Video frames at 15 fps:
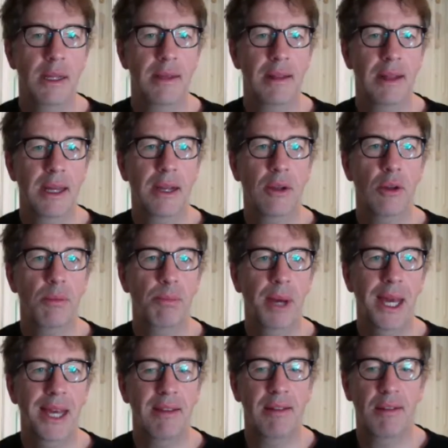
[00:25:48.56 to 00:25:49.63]
a thing called
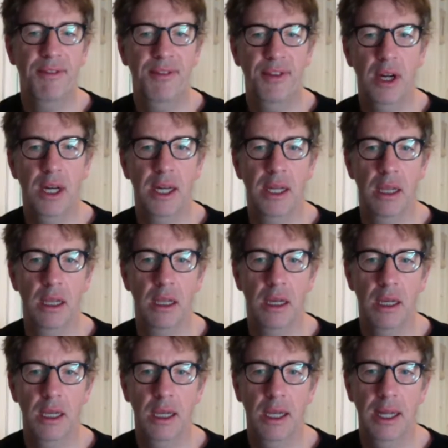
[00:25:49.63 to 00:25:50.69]
paste file.
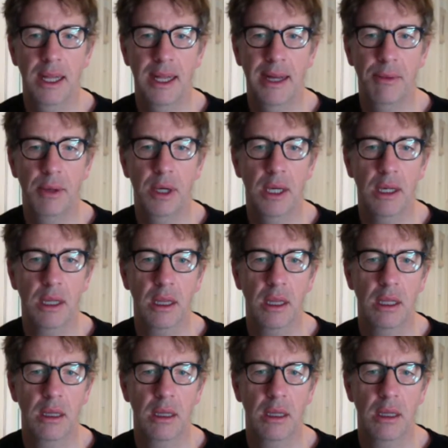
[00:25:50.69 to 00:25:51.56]
I don't know how that works.